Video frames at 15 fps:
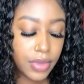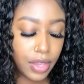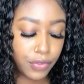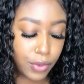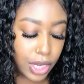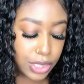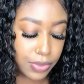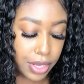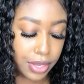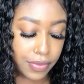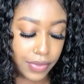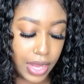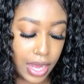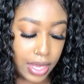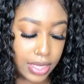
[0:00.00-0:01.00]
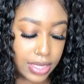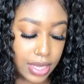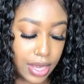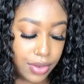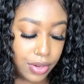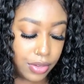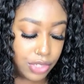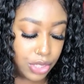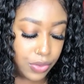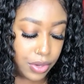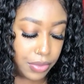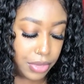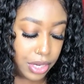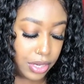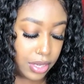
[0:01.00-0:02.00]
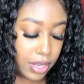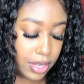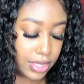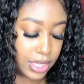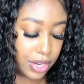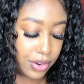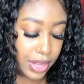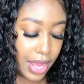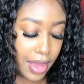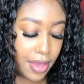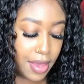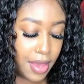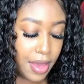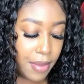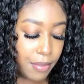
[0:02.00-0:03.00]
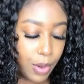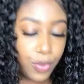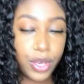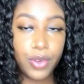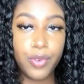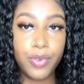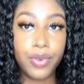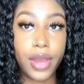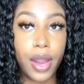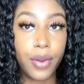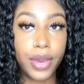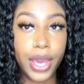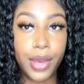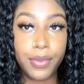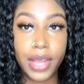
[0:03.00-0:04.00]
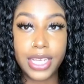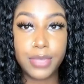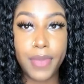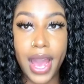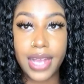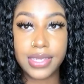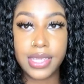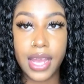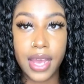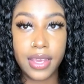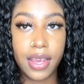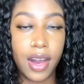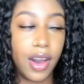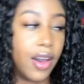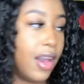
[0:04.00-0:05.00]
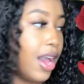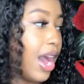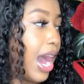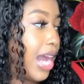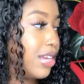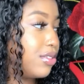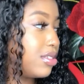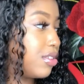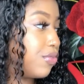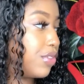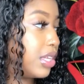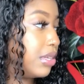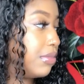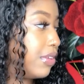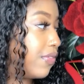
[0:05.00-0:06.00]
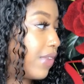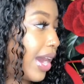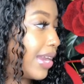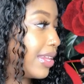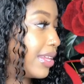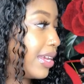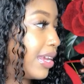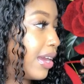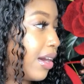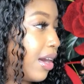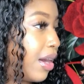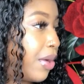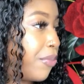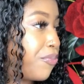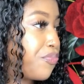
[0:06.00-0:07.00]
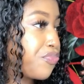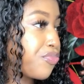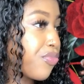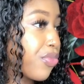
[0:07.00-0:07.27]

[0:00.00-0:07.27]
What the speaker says: If you watch my other vlogs, I don't know if she wanted me to tell her that. But we cool now, okay? That's past that, y'all. I used to really be violent. I